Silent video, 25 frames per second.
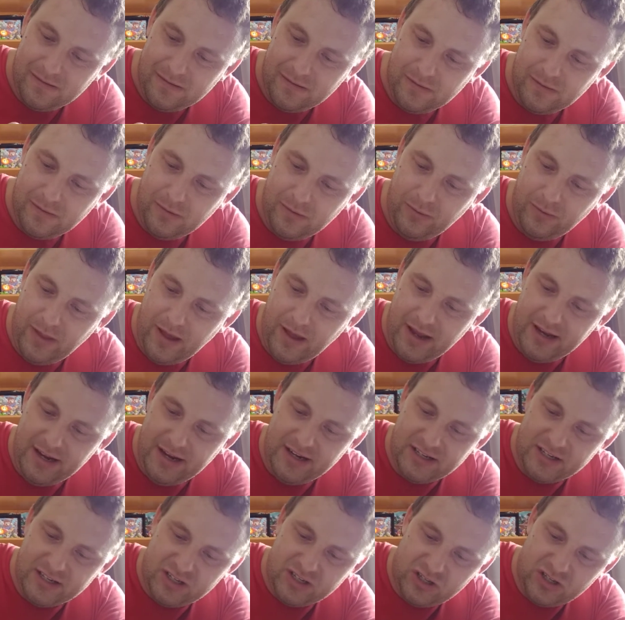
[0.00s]
Oh, that
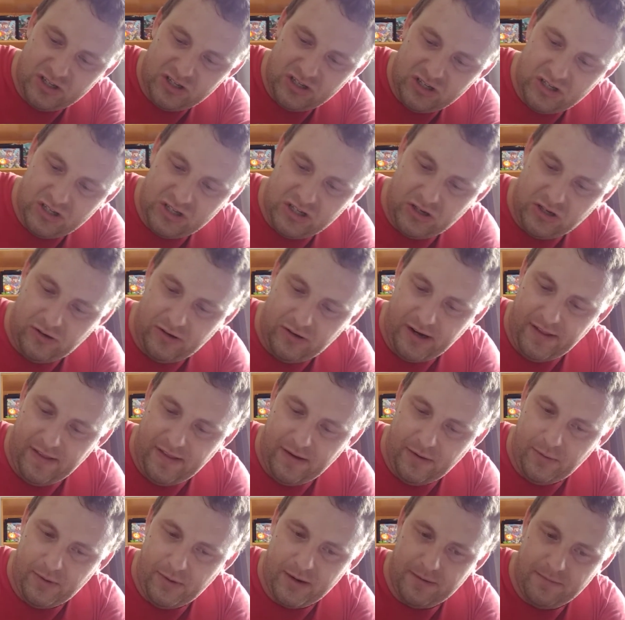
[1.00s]
is tight,
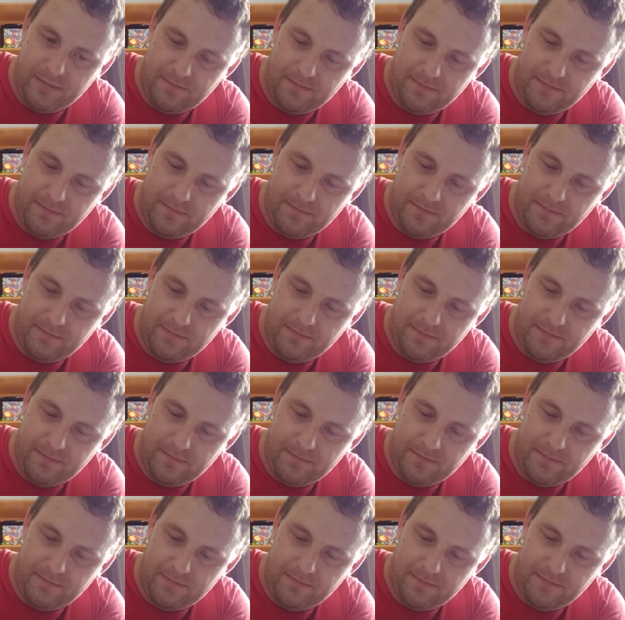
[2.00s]
that one.